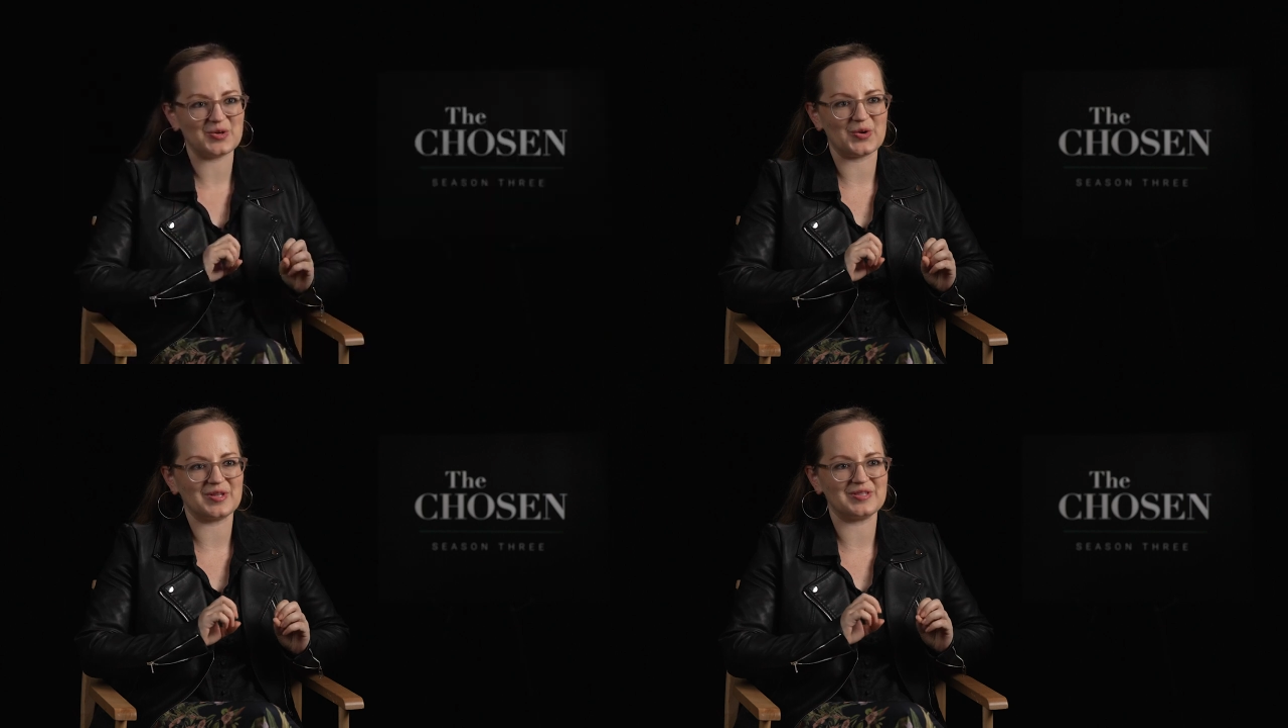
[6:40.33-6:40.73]

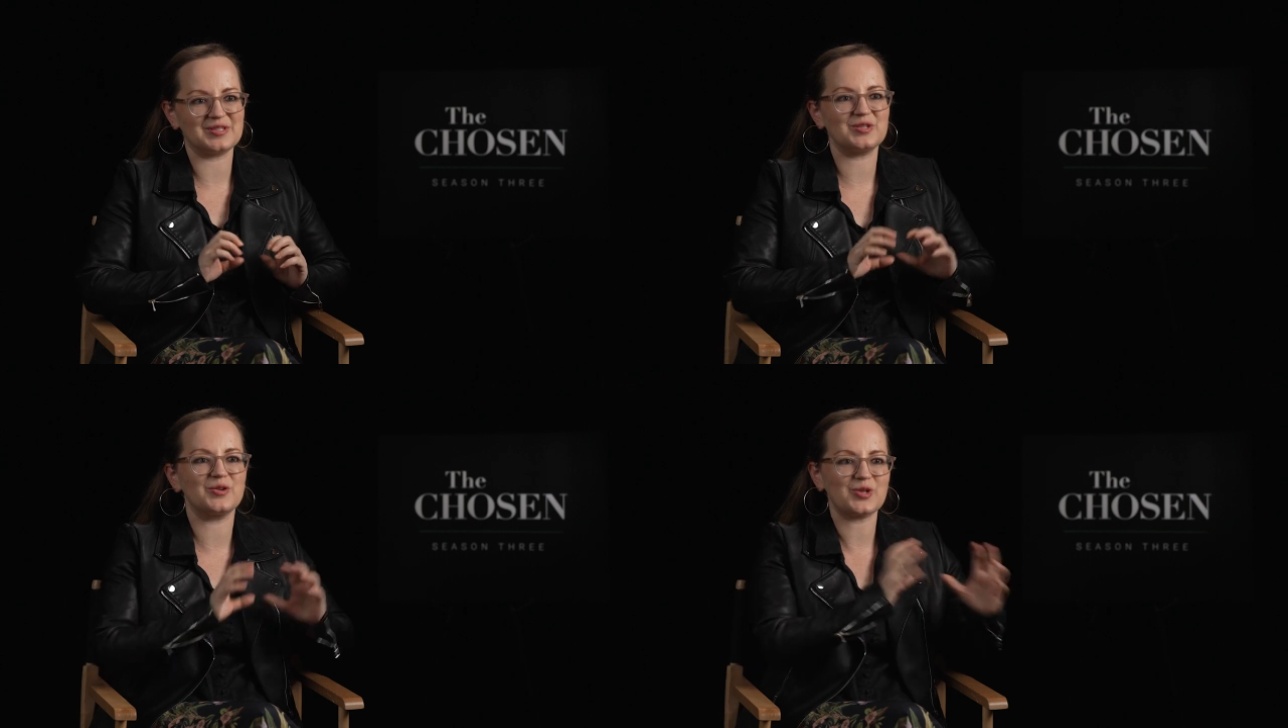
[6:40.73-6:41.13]
know, that,
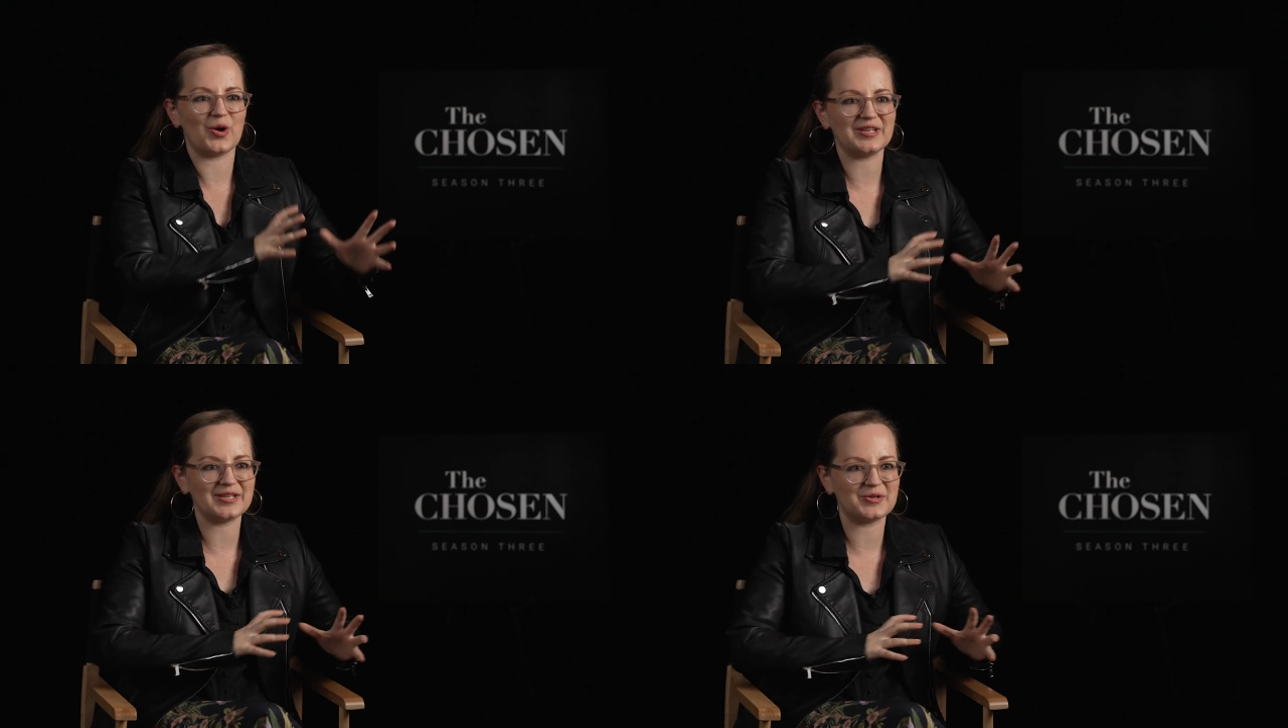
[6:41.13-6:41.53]
that's not
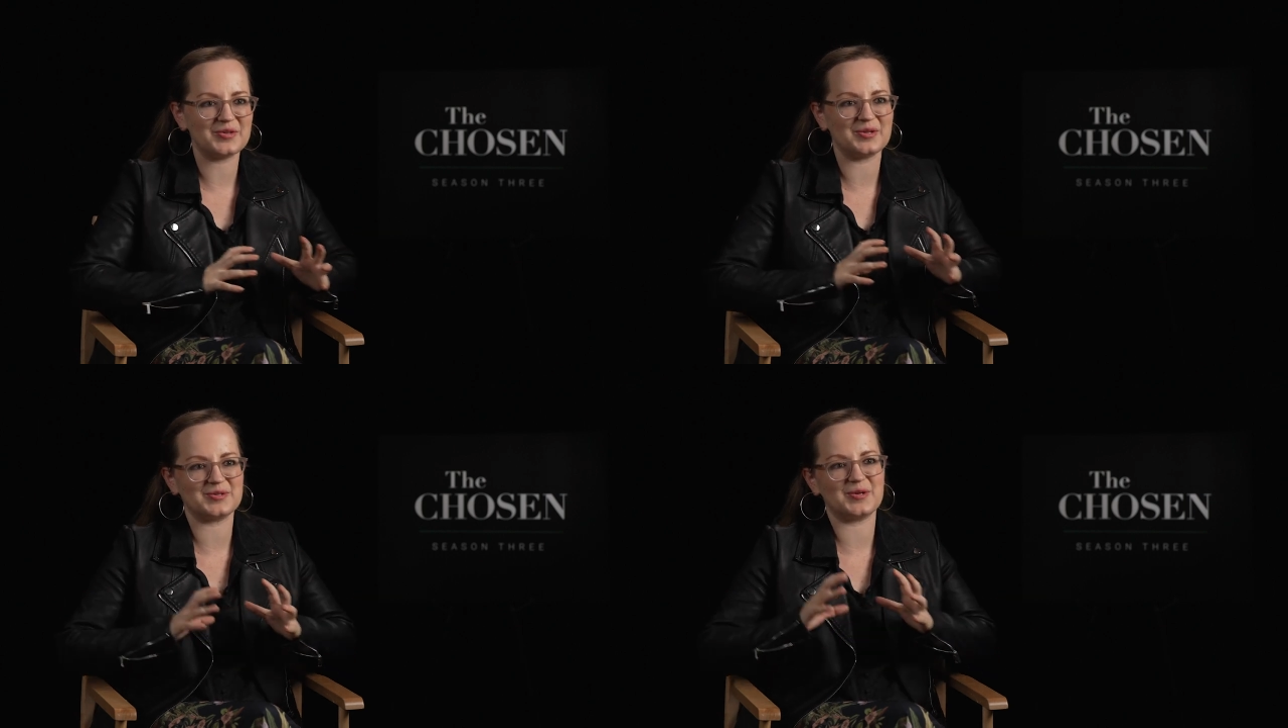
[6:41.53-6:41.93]
totally
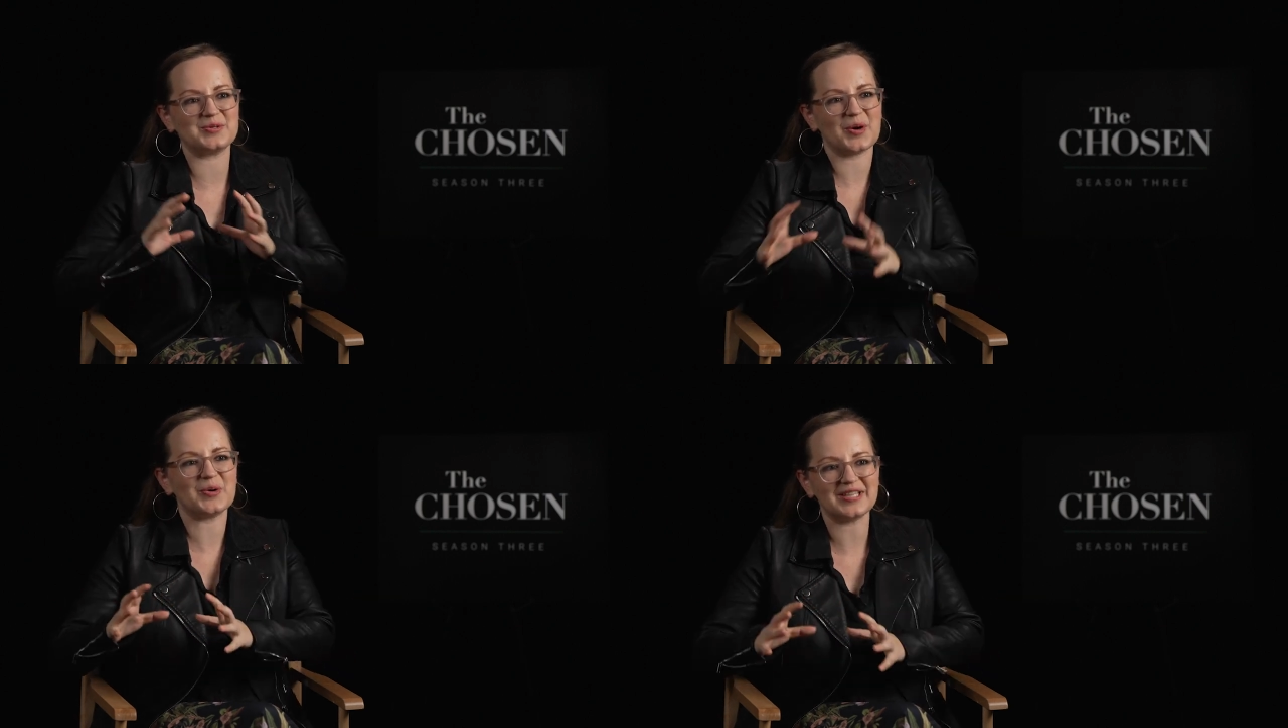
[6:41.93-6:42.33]
good, that's
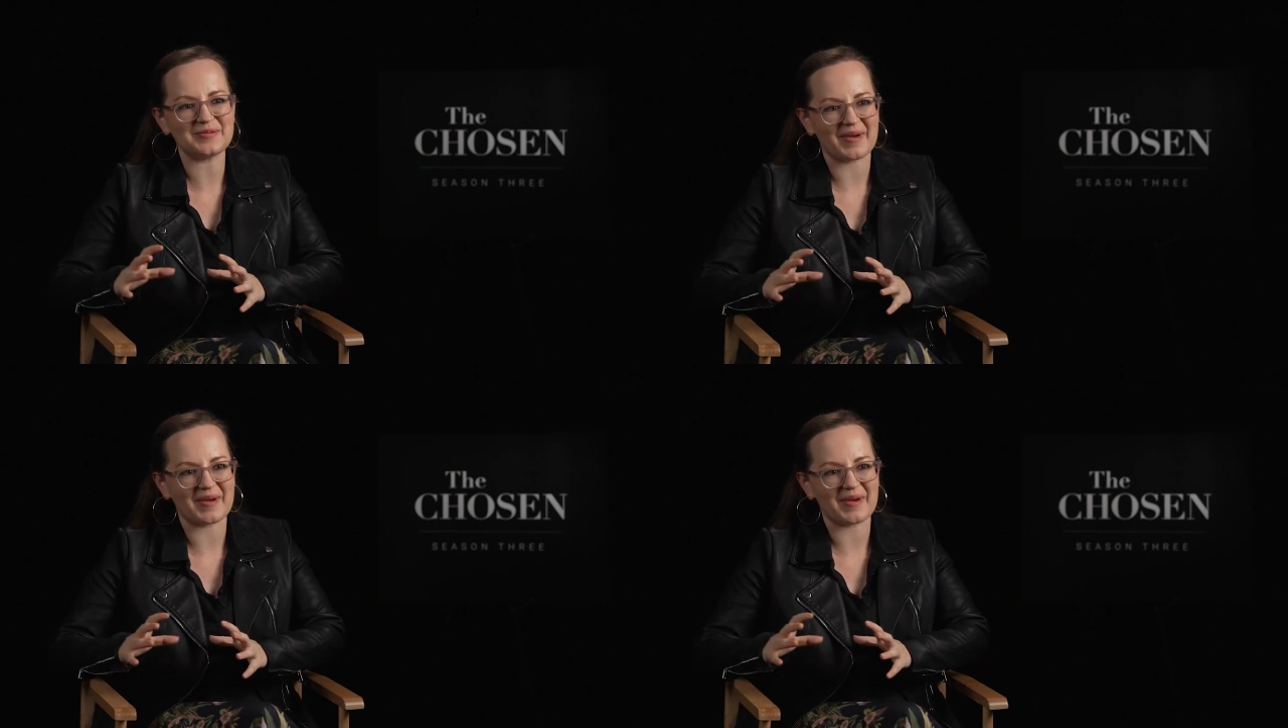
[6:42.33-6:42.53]
not totally